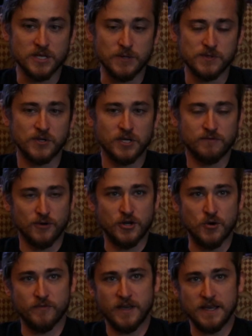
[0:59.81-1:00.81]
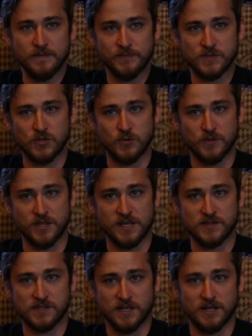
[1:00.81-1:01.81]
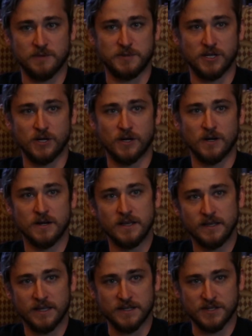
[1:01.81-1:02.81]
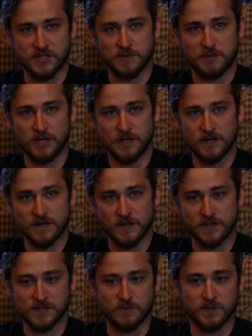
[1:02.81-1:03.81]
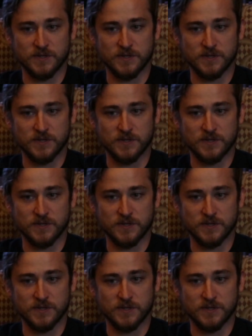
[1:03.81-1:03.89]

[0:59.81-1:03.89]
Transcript: He was looking for novae, so things that appear and disappear, because it